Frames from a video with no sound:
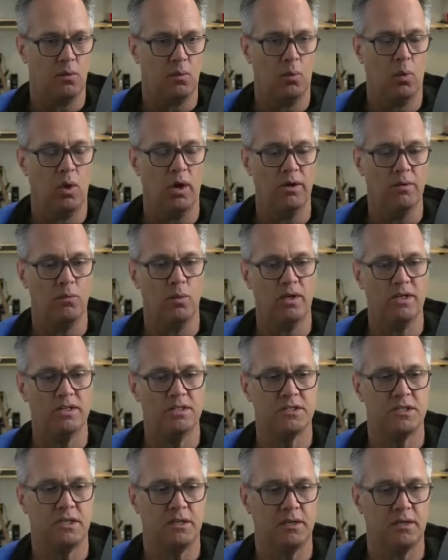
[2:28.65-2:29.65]
what
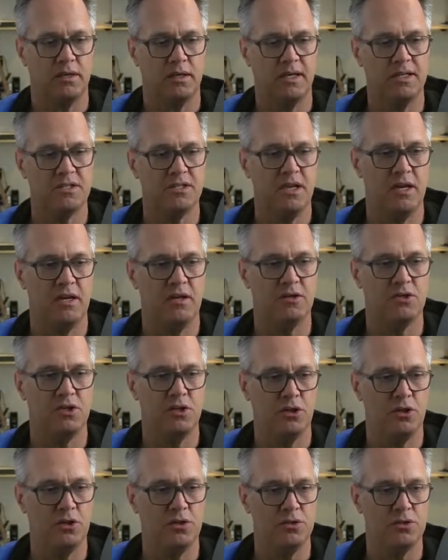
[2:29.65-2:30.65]
risk is there to
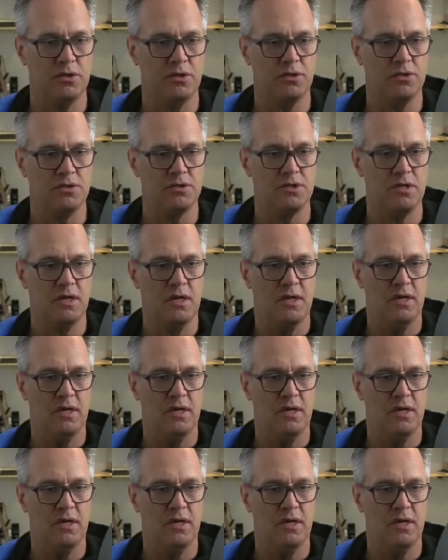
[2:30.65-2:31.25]
users